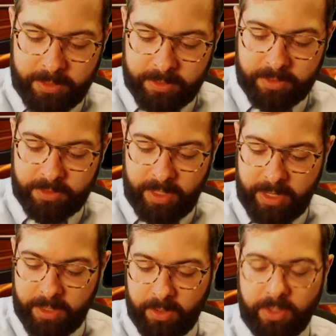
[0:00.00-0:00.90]

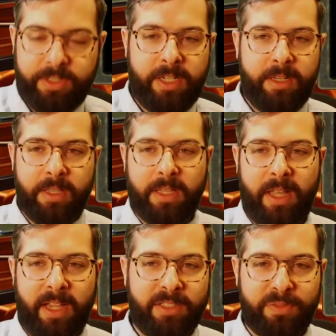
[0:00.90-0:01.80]
Staying hooked into the
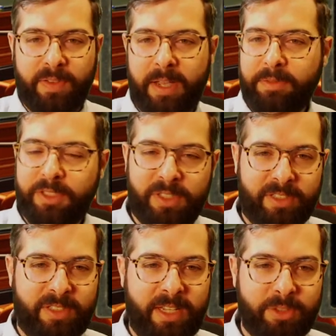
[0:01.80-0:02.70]
class 5 to 6
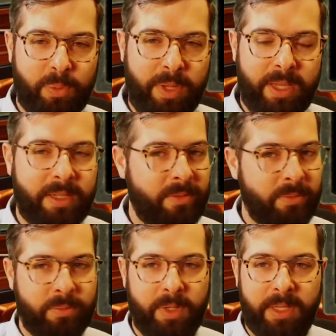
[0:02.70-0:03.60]
days a week,
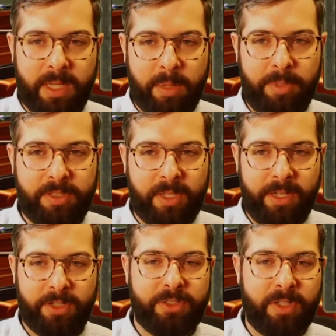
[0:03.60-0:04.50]
really going to be setting
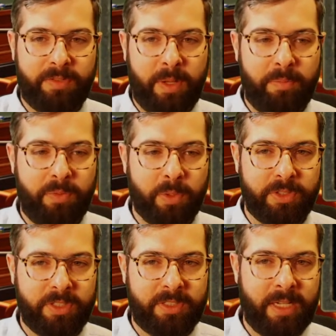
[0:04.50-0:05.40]
yourself up for
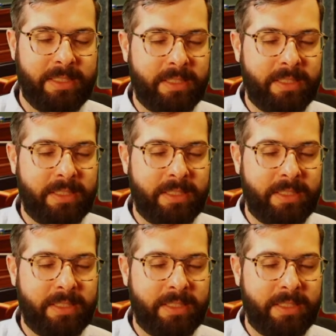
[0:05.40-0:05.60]
success.